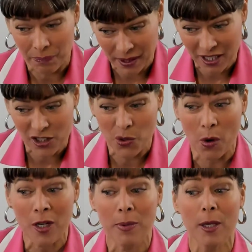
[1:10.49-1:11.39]
because you
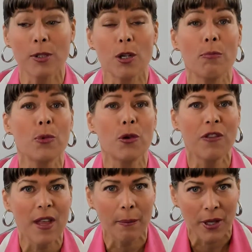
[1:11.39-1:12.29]
want to be able to move
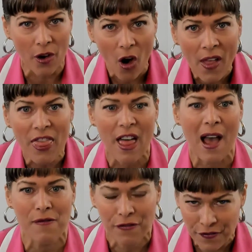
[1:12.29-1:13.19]
them beyond
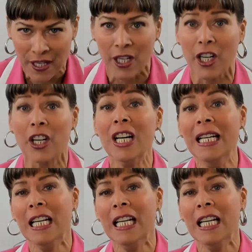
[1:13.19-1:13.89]
that fear